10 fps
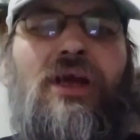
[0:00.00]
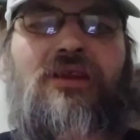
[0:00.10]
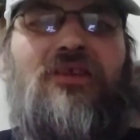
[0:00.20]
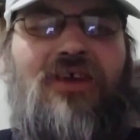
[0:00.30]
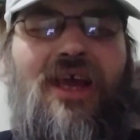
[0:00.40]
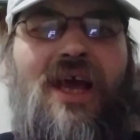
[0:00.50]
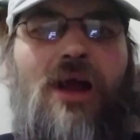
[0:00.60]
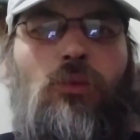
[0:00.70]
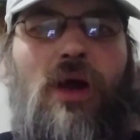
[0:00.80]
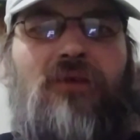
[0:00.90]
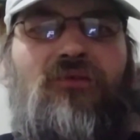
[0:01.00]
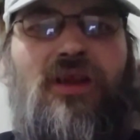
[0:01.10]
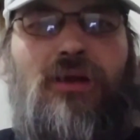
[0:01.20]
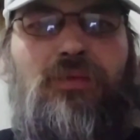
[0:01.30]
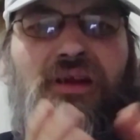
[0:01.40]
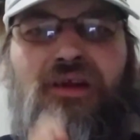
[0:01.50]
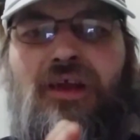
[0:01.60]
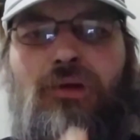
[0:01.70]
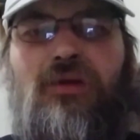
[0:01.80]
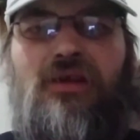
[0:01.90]
wait to take on Wade Phillips and
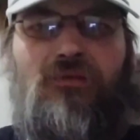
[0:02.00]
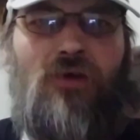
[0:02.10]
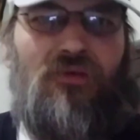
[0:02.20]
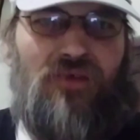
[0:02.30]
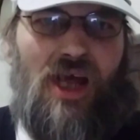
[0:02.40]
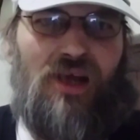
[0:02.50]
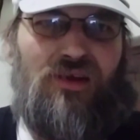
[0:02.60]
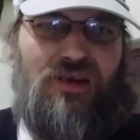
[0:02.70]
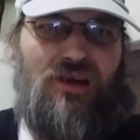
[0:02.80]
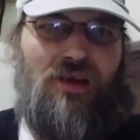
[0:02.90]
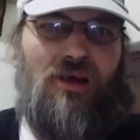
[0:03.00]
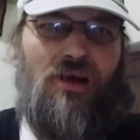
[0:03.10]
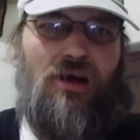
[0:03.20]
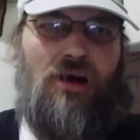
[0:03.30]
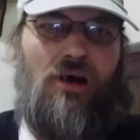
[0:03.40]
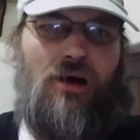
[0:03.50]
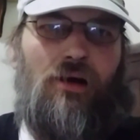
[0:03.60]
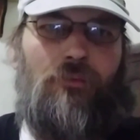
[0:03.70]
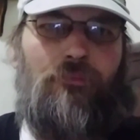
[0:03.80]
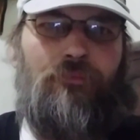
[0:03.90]
the Houston Roughnecks.
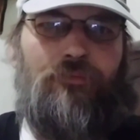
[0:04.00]
Um,